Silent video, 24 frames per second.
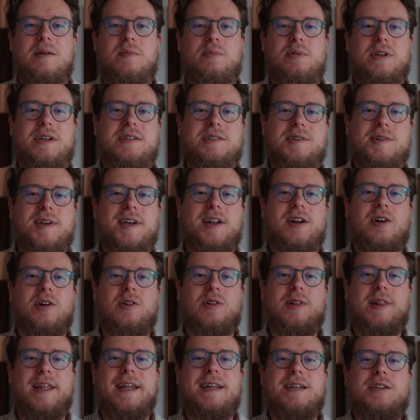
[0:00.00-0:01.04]
please look at our
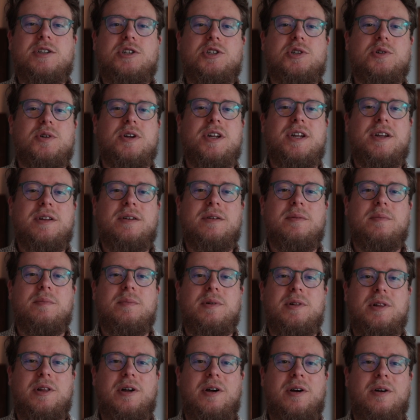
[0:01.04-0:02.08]
Linktree
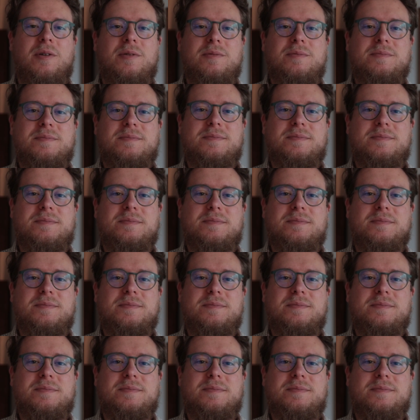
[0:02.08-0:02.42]
below.